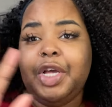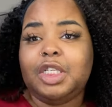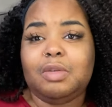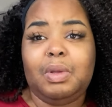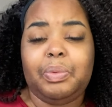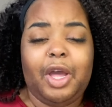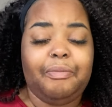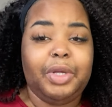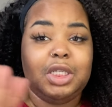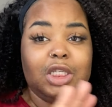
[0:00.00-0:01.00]
Some people
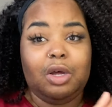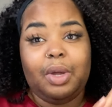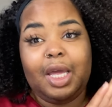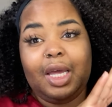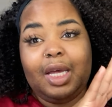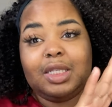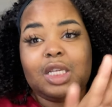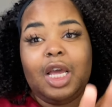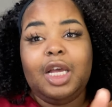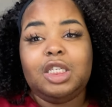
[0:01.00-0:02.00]
have PCOS,
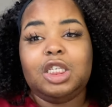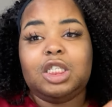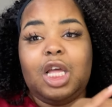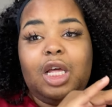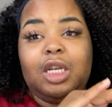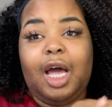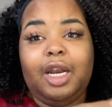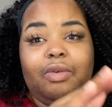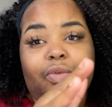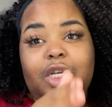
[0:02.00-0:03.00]
just a
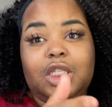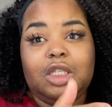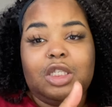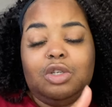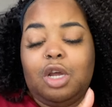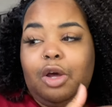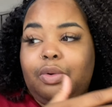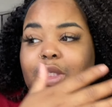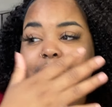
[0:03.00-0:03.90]
lot of reasons, you know.